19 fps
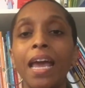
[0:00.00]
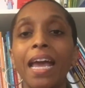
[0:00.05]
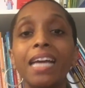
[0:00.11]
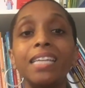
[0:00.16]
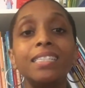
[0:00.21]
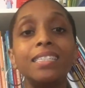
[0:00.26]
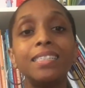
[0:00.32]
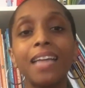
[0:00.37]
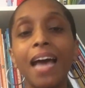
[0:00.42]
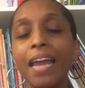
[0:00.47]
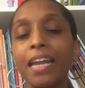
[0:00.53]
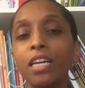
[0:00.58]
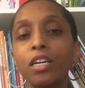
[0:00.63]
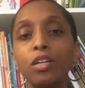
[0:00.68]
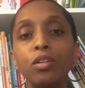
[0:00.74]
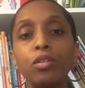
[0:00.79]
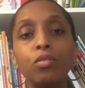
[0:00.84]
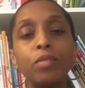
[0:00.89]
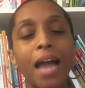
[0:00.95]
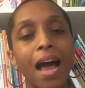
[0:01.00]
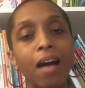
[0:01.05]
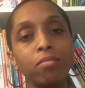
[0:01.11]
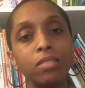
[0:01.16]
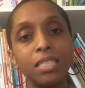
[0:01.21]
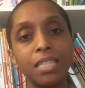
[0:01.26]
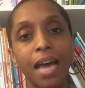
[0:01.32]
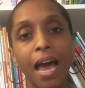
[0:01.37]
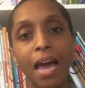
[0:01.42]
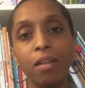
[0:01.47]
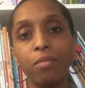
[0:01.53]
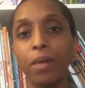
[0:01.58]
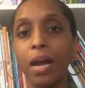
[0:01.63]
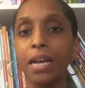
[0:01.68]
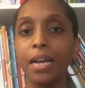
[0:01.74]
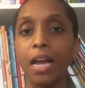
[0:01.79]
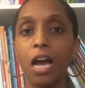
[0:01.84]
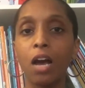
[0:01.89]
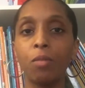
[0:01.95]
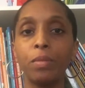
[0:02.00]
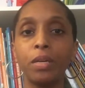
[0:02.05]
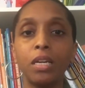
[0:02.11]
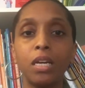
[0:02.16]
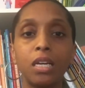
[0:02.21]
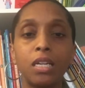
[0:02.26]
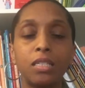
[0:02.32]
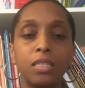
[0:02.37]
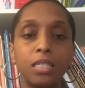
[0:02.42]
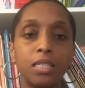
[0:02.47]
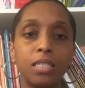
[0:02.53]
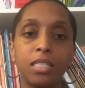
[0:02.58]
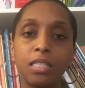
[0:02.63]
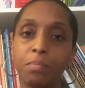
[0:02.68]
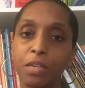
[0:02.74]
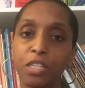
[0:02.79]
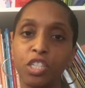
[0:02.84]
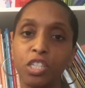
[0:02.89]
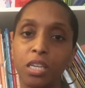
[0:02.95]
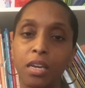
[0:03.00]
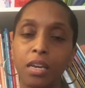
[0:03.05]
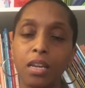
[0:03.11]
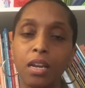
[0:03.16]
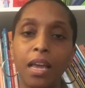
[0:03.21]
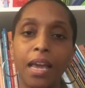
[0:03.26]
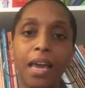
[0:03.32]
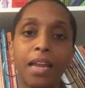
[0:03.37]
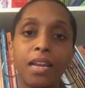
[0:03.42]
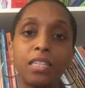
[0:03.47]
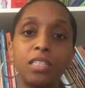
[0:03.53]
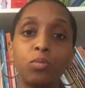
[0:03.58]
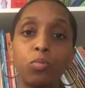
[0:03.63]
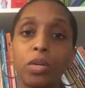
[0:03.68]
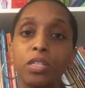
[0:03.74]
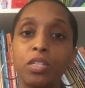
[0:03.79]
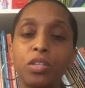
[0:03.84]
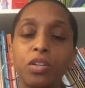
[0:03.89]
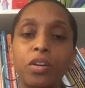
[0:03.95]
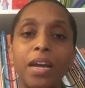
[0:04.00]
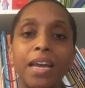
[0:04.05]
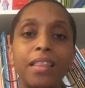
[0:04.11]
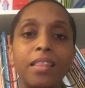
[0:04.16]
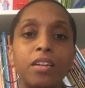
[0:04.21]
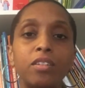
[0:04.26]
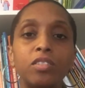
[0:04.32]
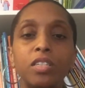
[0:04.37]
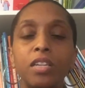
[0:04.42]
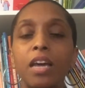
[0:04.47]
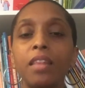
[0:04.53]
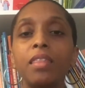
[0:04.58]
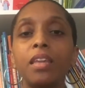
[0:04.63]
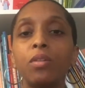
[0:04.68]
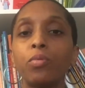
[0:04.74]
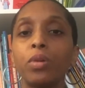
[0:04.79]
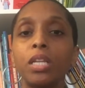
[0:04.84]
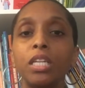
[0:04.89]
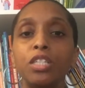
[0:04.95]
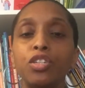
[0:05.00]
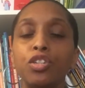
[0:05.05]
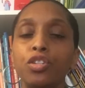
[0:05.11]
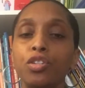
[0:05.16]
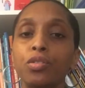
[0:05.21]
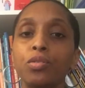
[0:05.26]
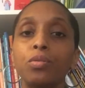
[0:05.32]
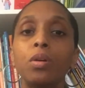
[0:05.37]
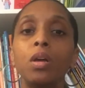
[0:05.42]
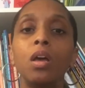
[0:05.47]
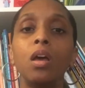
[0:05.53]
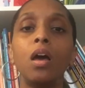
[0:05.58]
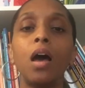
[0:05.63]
It does not include outside right now because this is Michigan and it's winter and there's nothing really to do.